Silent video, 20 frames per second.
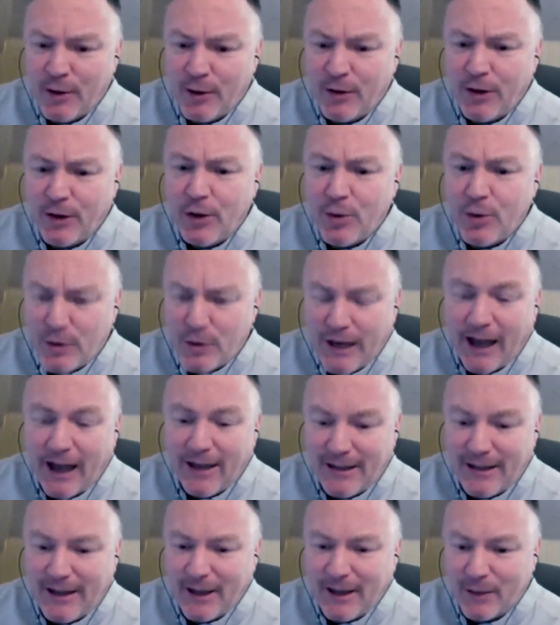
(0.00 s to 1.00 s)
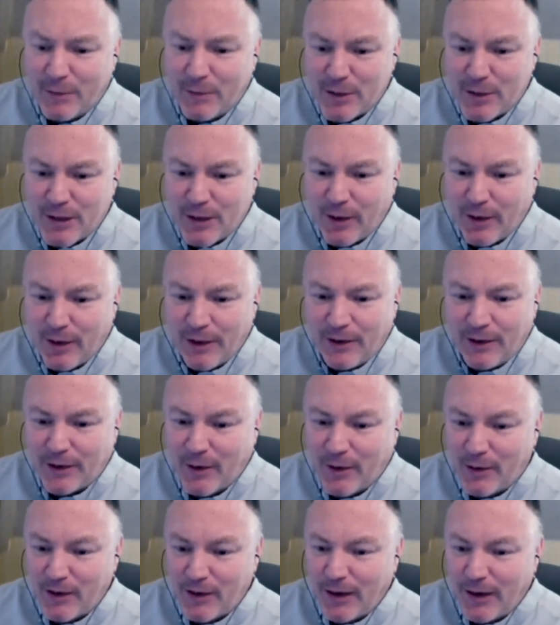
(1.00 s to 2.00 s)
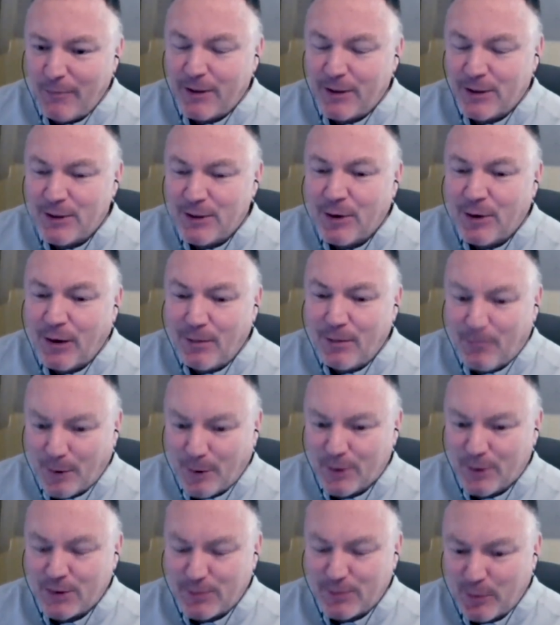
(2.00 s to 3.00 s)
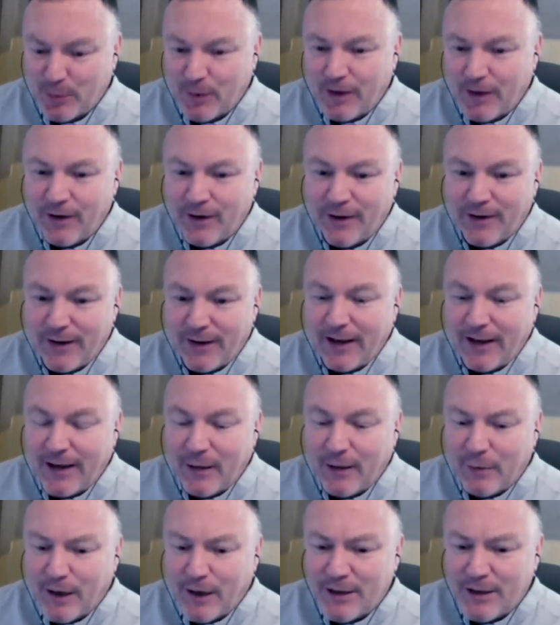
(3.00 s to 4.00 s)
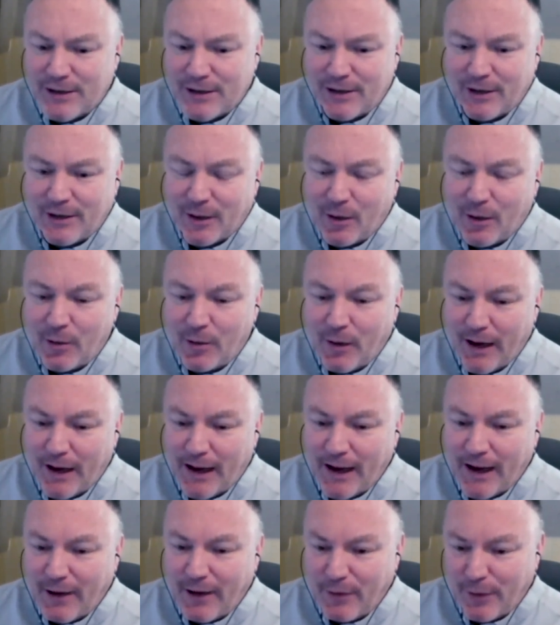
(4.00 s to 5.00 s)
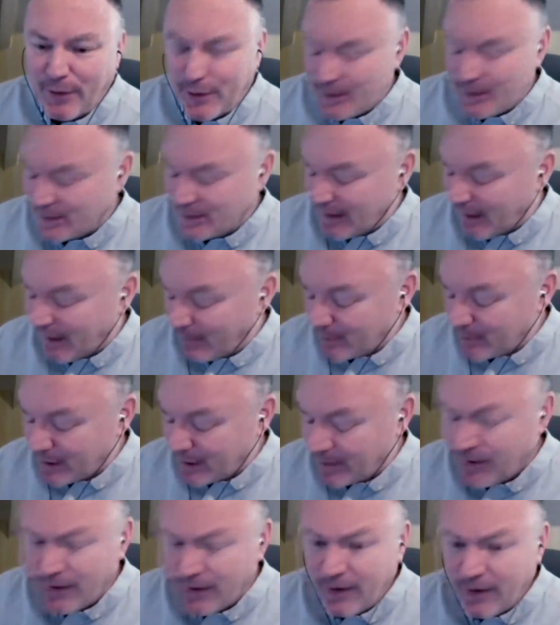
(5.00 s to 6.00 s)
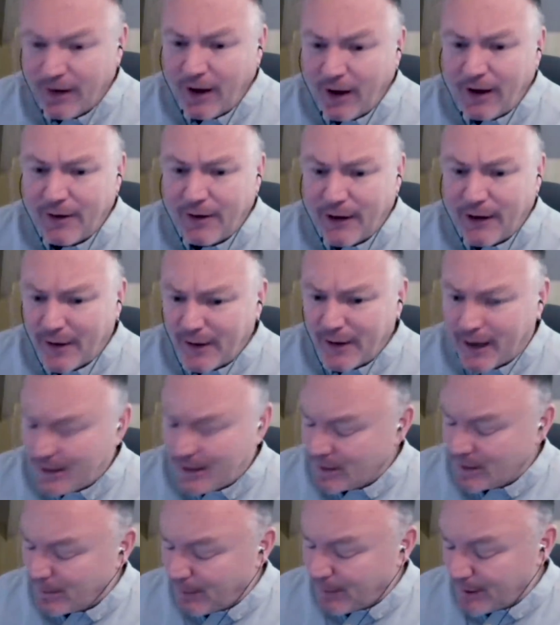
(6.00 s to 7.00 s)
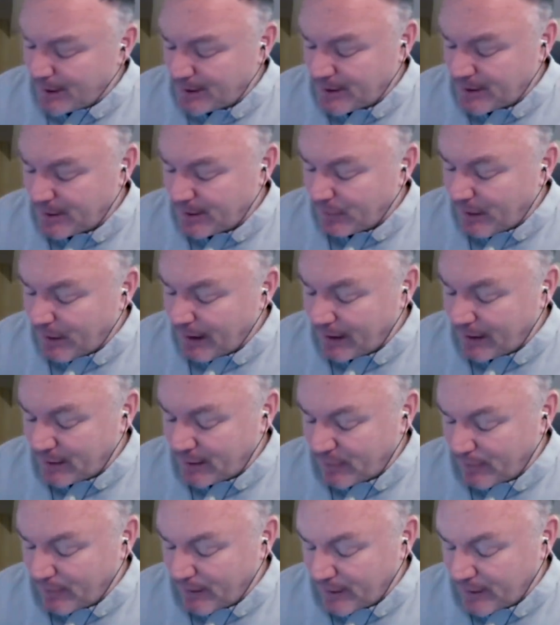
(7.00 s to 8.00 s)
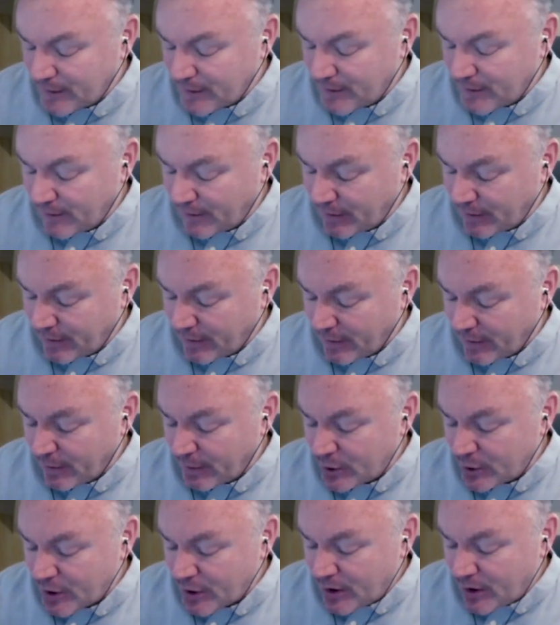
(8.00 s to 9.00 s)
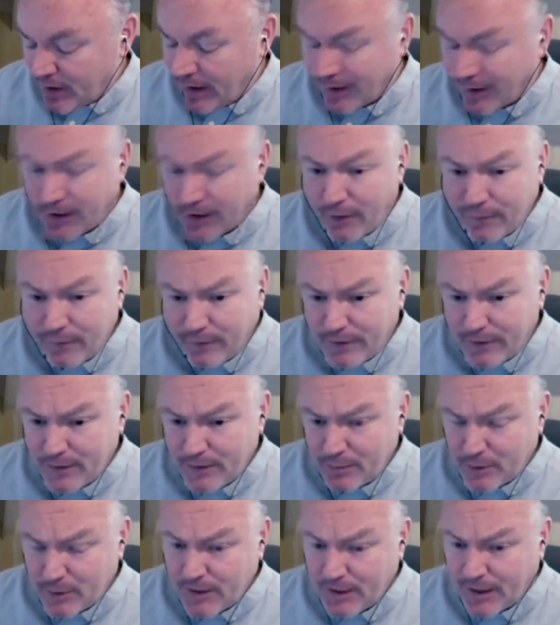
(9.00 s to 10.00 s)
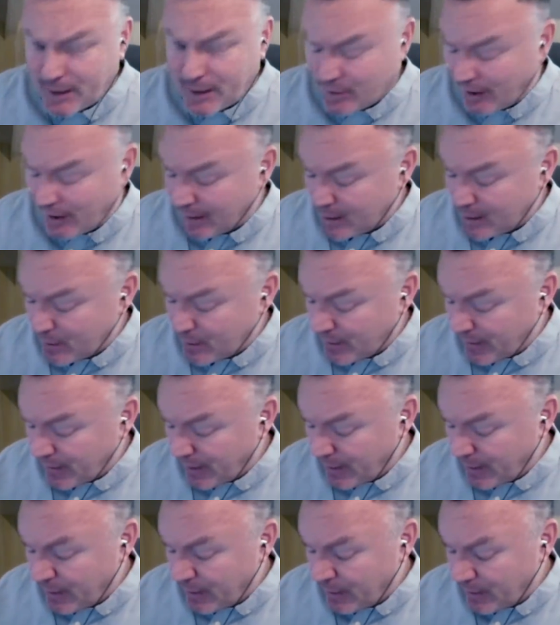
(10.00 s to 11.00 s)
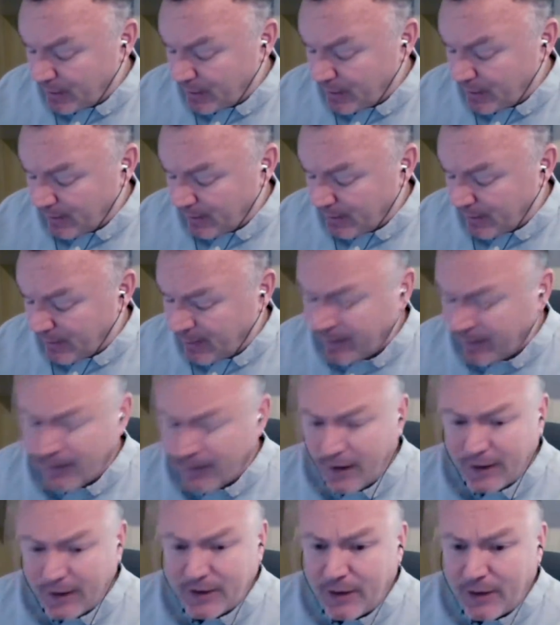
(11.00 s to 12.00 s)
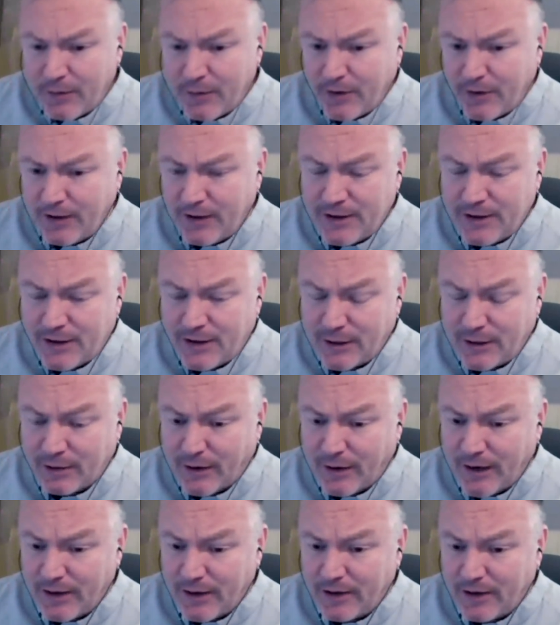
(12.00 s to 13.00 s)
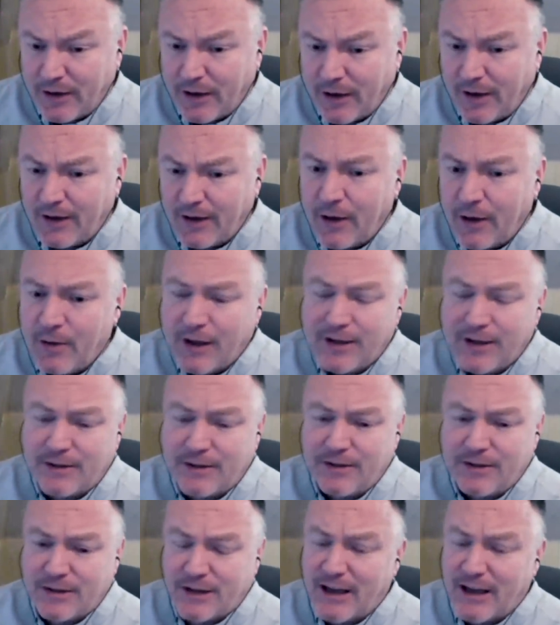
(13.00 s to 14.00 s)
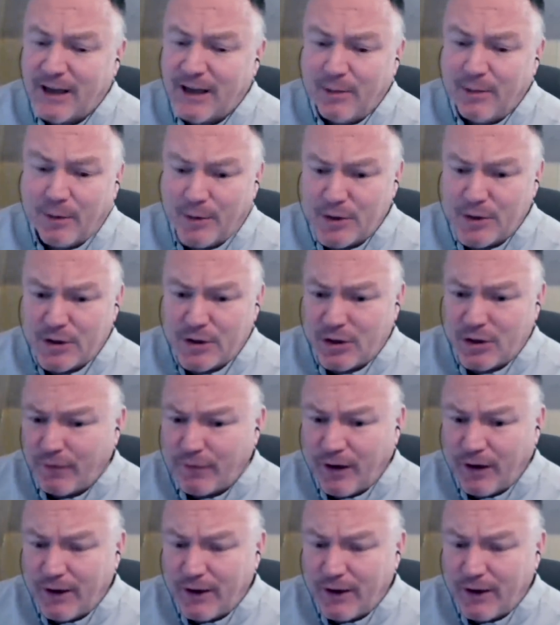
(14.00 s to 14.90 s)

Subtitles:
you can get a result in a Gold Cup. It's not impossible. They get racing a long way out and things can happen. So that is the best of the rags for me, Asterion Folonge. I don't fancy Protectorate at all. I know you do, Ed, but I don't think he's the grade. And I know they say he wants soft.